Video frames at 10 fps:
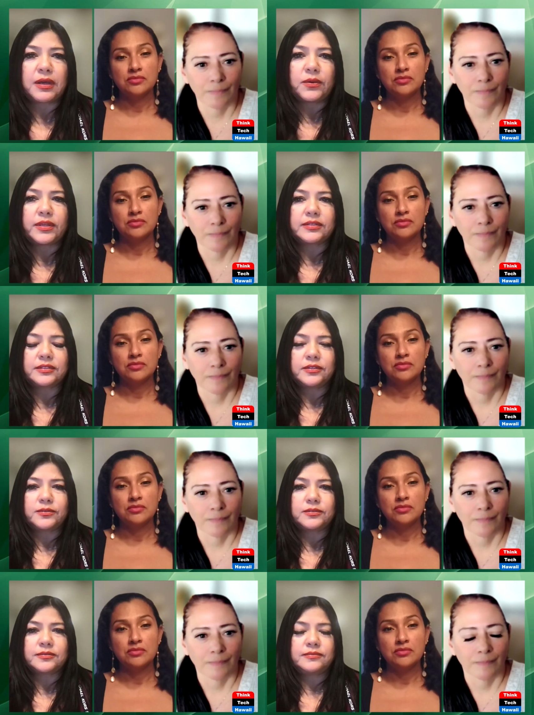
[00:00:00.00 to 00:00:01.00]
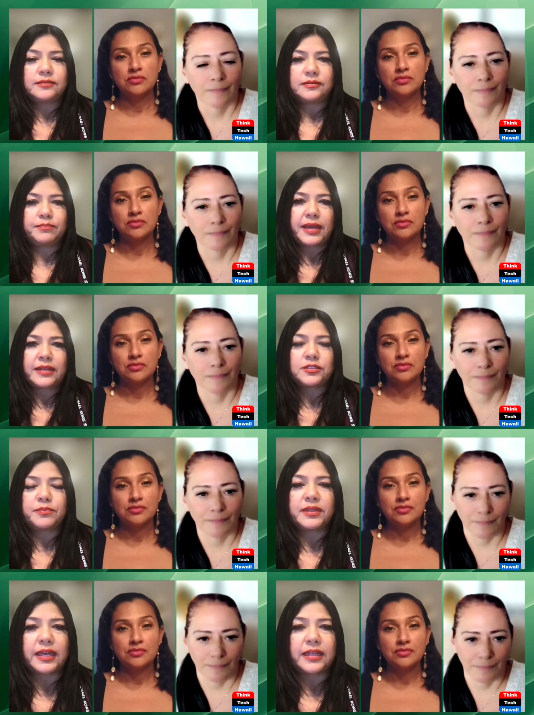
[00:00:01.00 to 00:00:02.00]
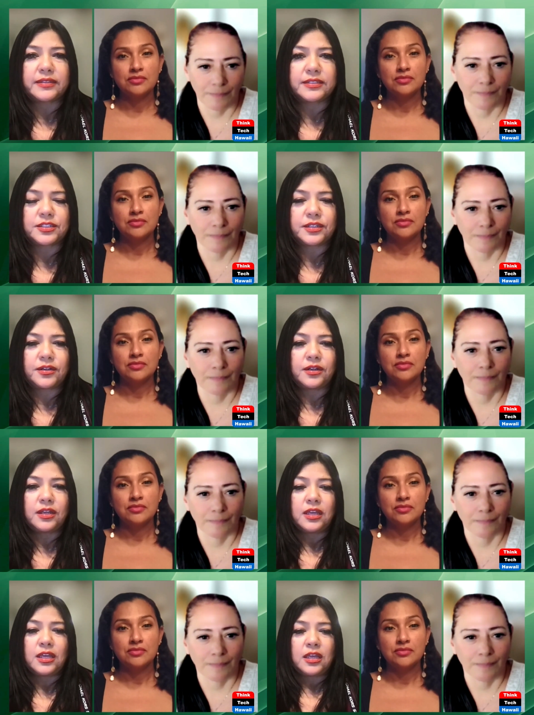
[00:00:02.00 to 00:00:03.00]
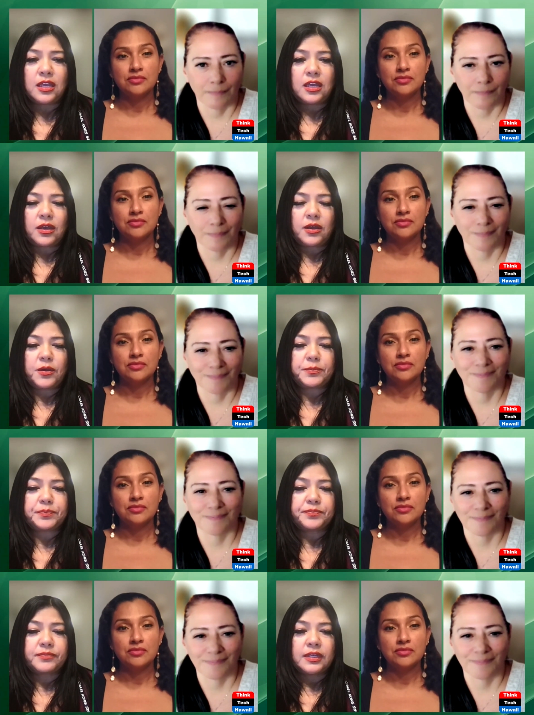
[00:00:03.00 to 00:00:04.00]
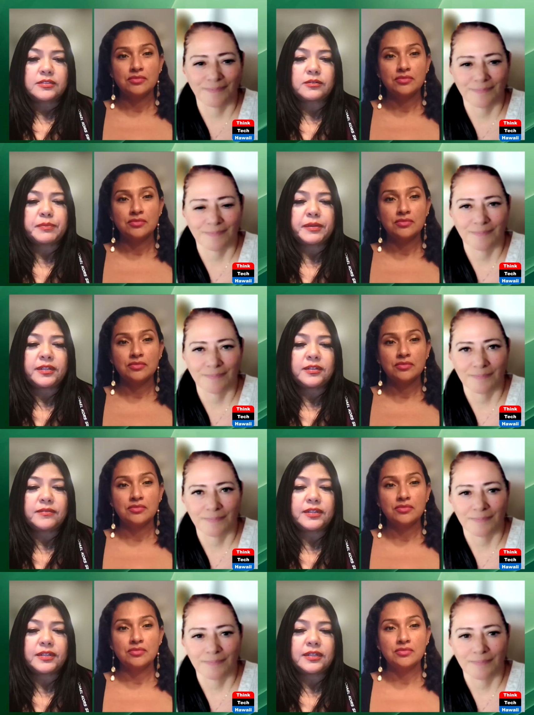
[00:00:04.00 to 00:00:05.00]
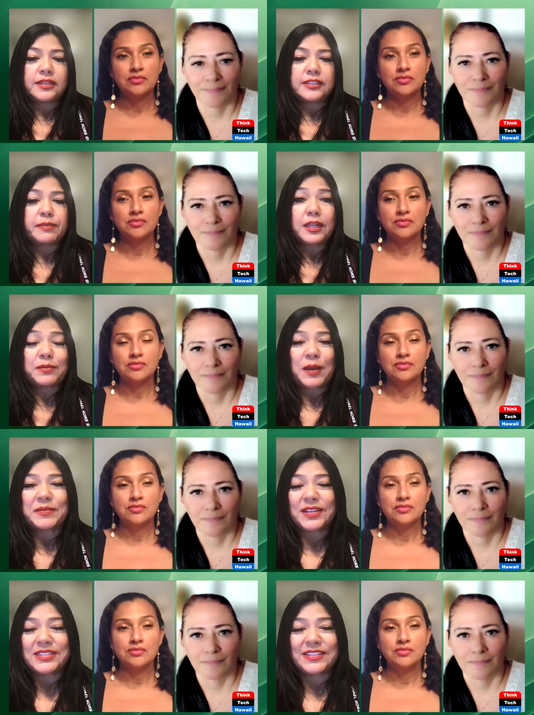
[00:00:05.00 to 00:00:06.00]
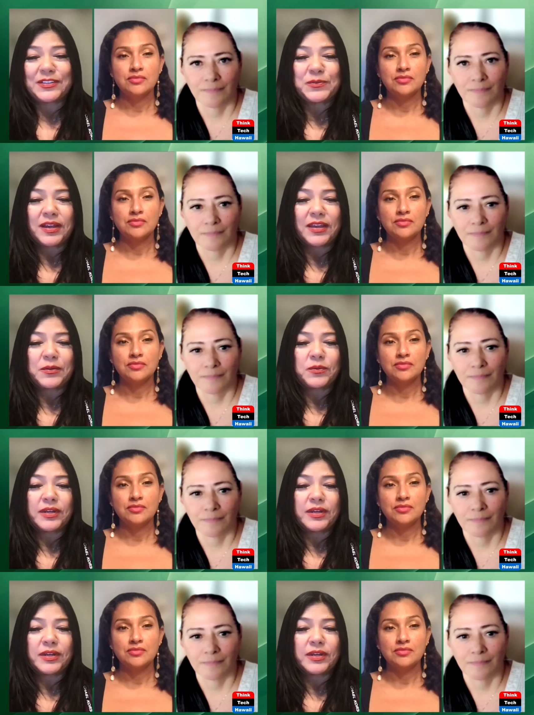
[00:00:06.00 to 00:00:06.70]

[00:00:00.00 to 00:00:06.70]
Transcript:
Speaker 1: Maui and back to Big Island this year. So speaking of the Hispanic population in Hawaii,